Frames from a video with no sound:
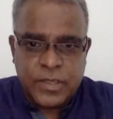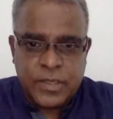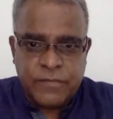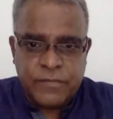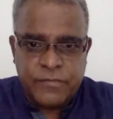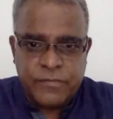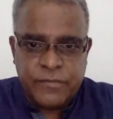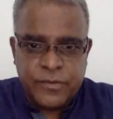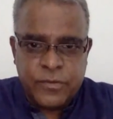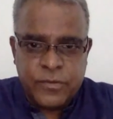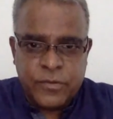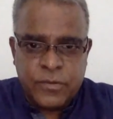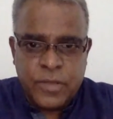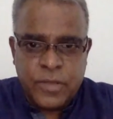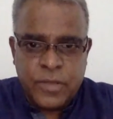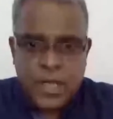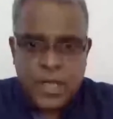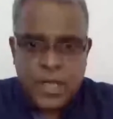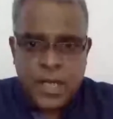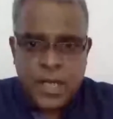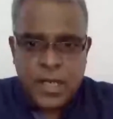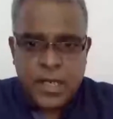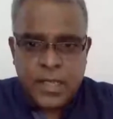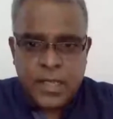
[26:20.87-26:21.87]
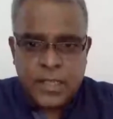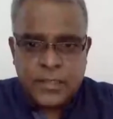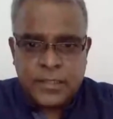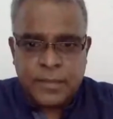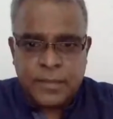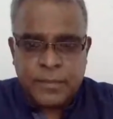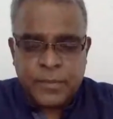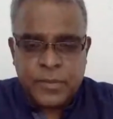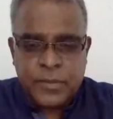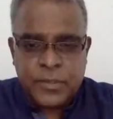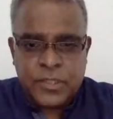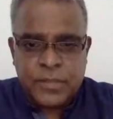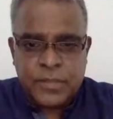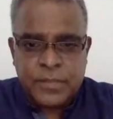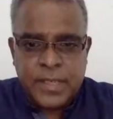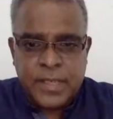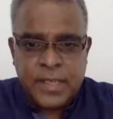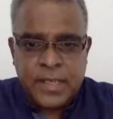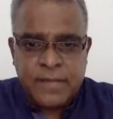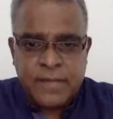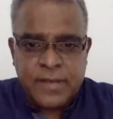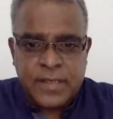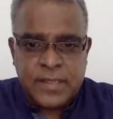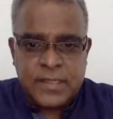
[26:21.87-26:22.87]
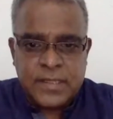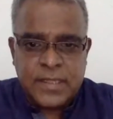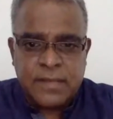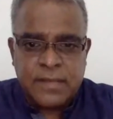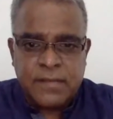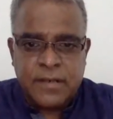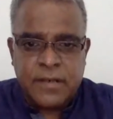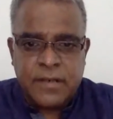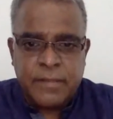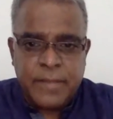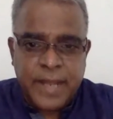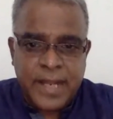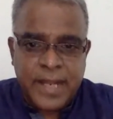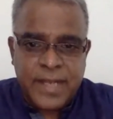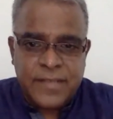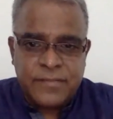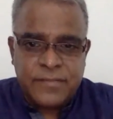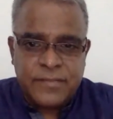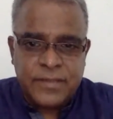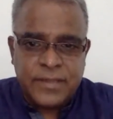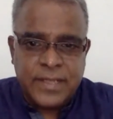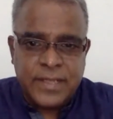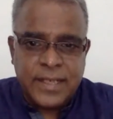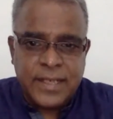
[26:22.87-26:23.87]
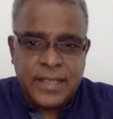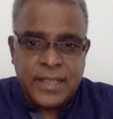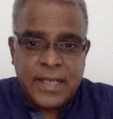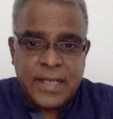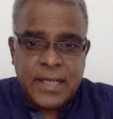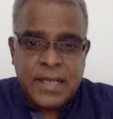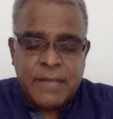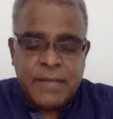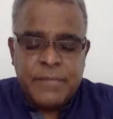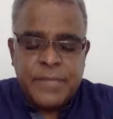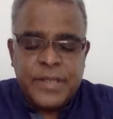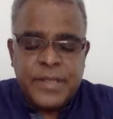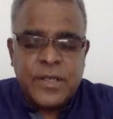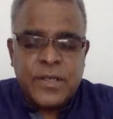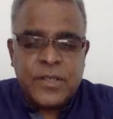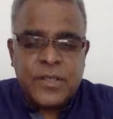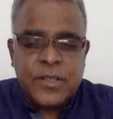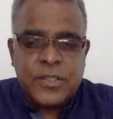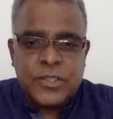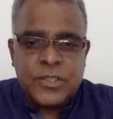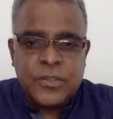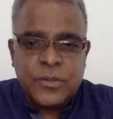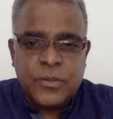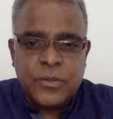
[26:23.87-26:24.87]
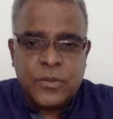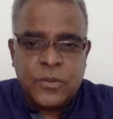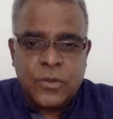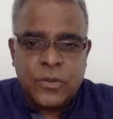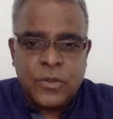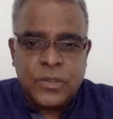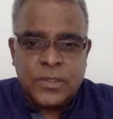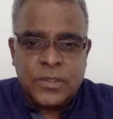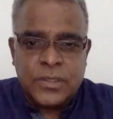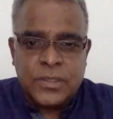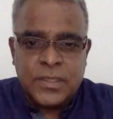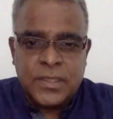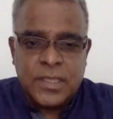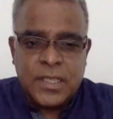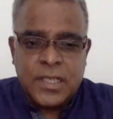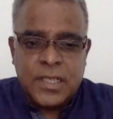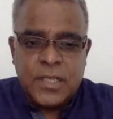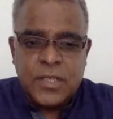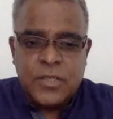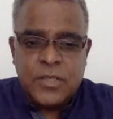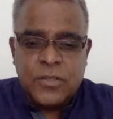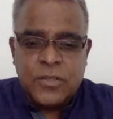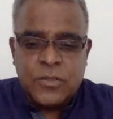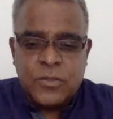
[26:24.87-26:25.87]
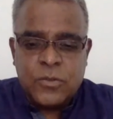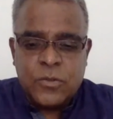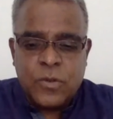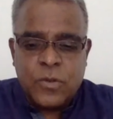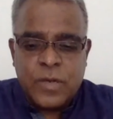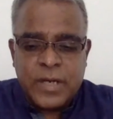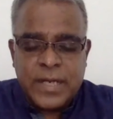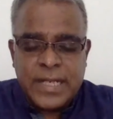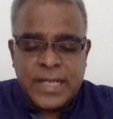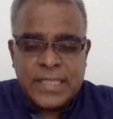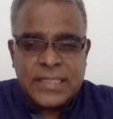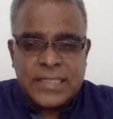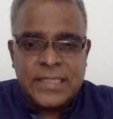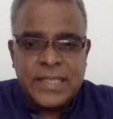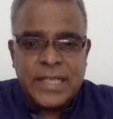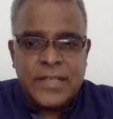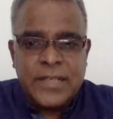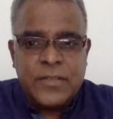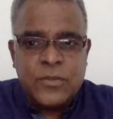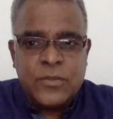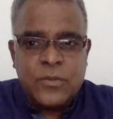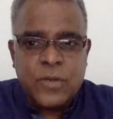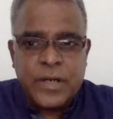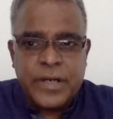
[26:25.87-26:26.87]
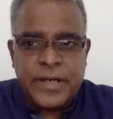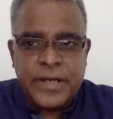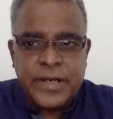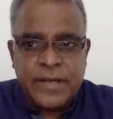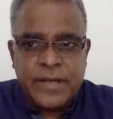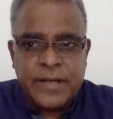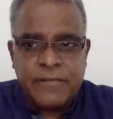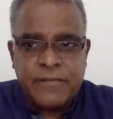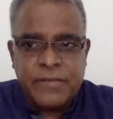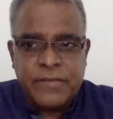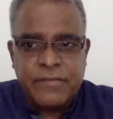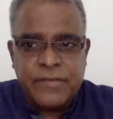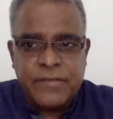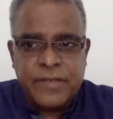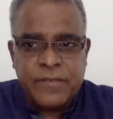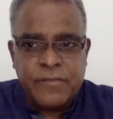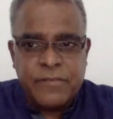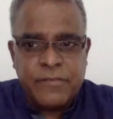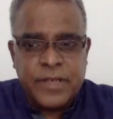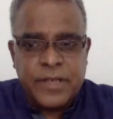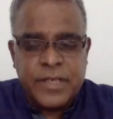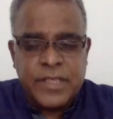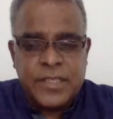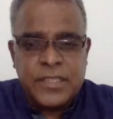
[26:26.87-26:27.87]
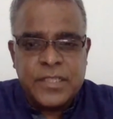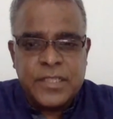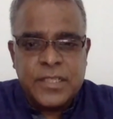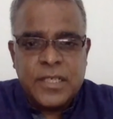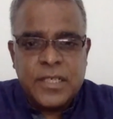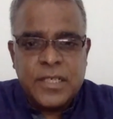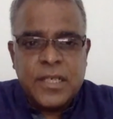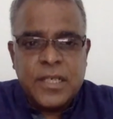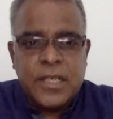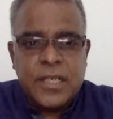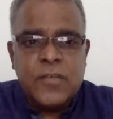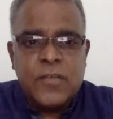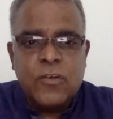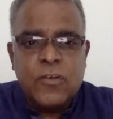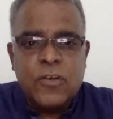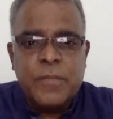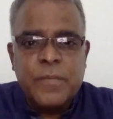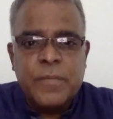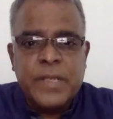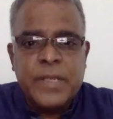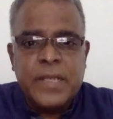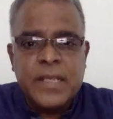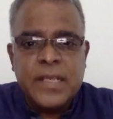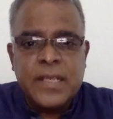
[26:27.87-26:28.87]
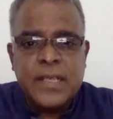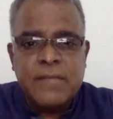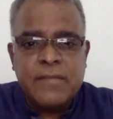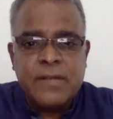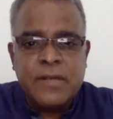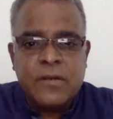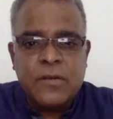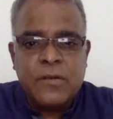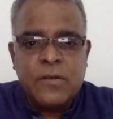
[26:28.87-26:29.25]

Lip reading: If you are supposed to be given 7 bands for that, because you wrote two or less than 250 words, you will be given